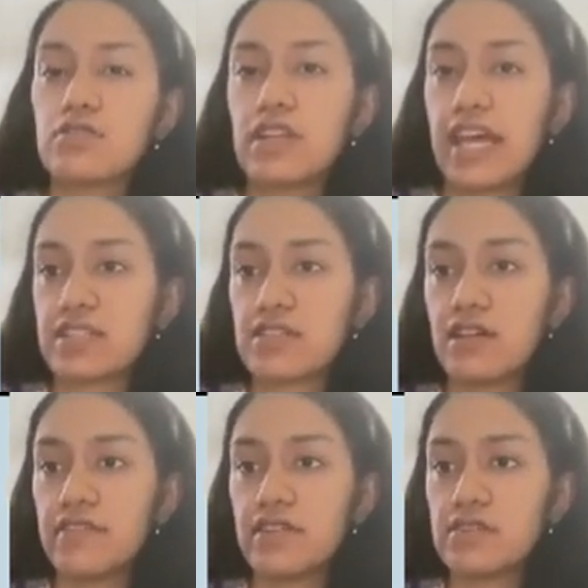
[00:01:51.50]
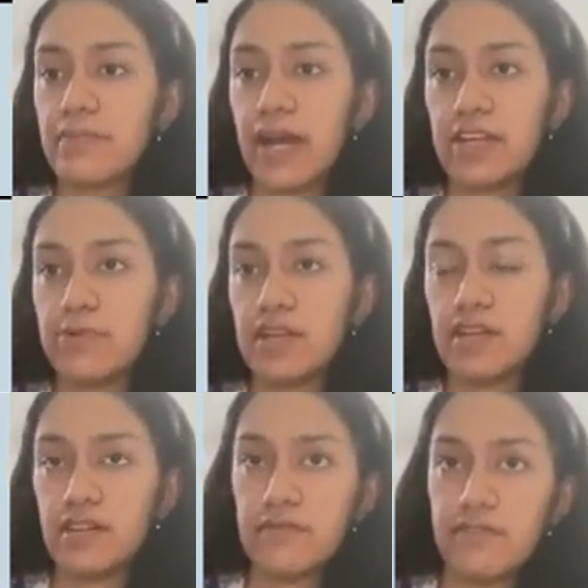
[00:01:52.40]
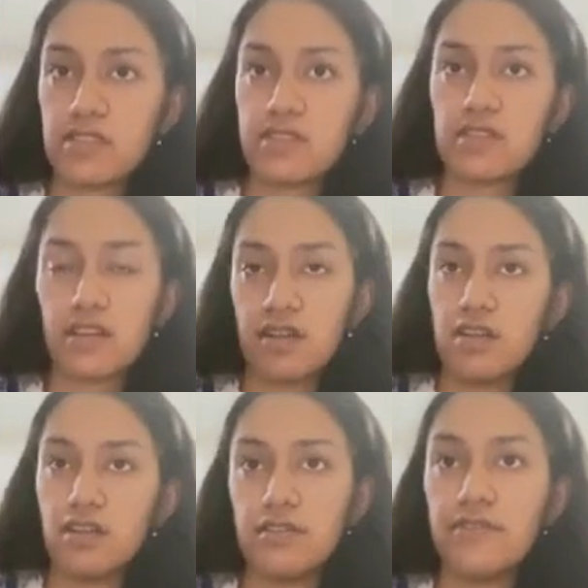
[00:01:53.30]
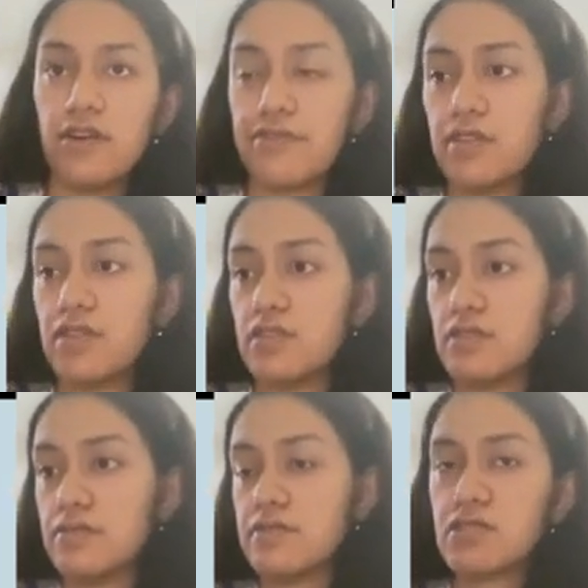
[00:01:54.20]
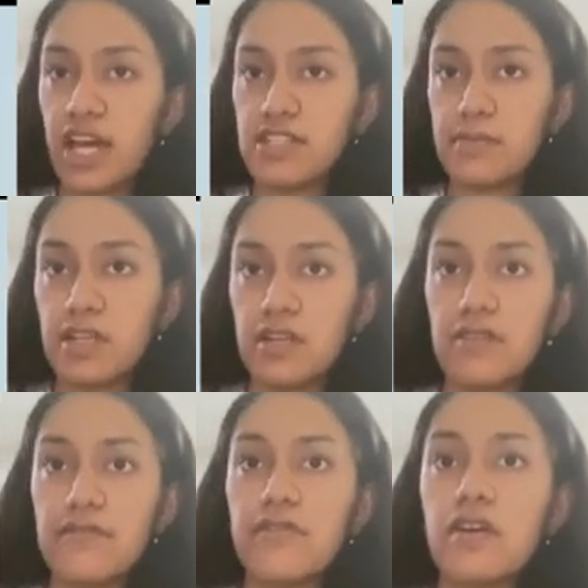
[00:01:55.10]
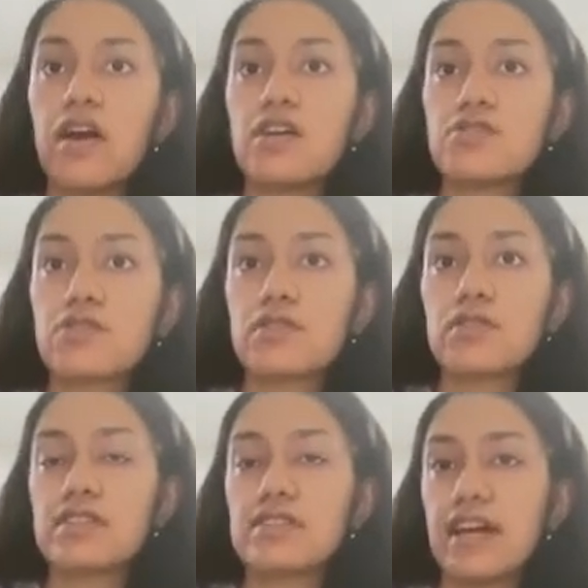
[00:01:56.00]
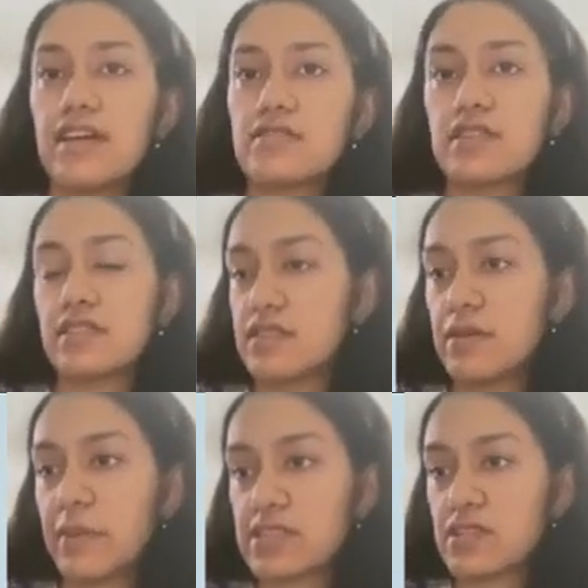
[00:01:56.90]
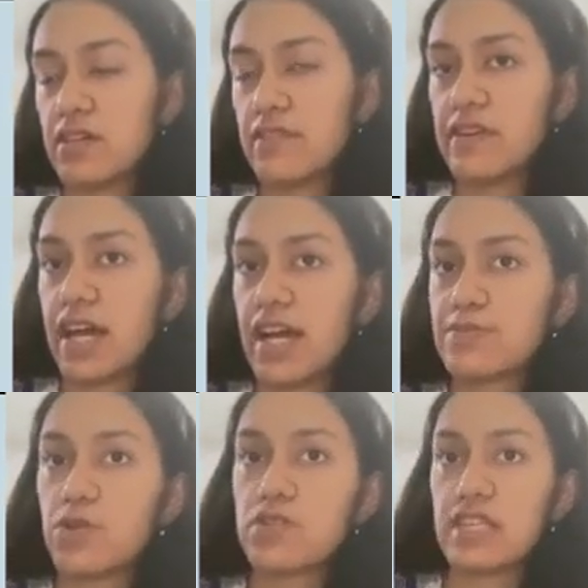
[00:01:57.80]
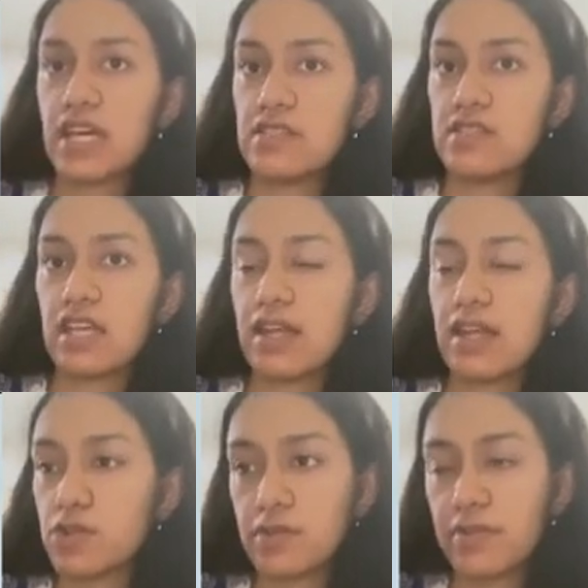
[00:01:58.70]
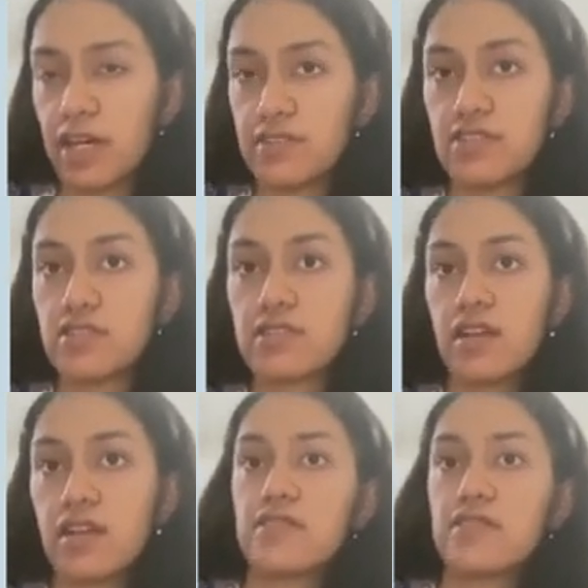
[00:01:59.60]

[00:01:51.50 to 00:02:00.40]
So the next nerve is the mandibular nerve, which is the third nerve of the trigeminal nerve. So since it's a mixed nerve, it has both sensory and motor branches.